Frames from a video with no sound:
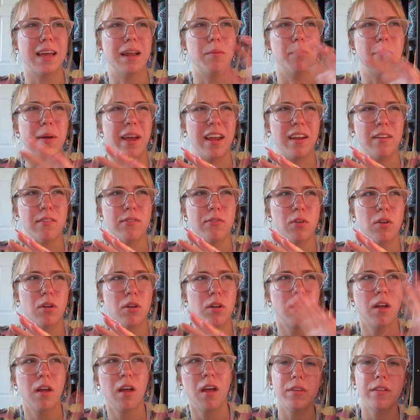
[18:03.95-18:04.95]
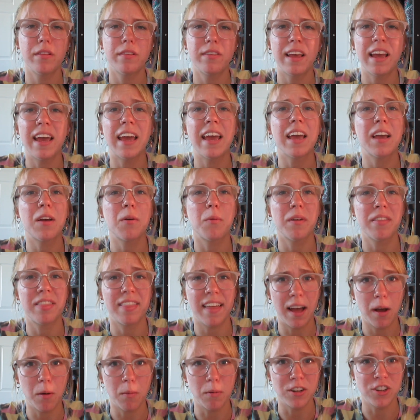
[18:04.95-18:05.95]
and painful. Take with
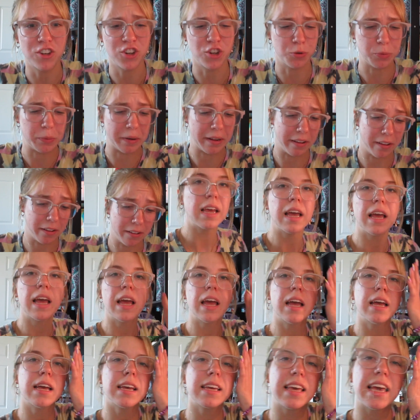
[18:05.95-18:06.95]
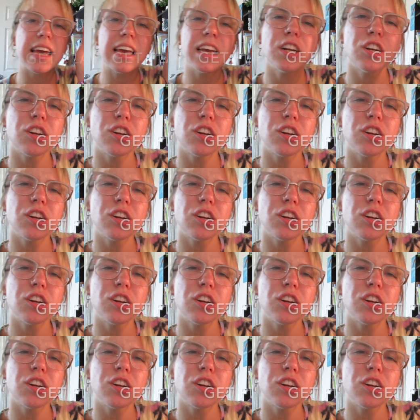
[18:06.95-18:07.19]
that what you will. Get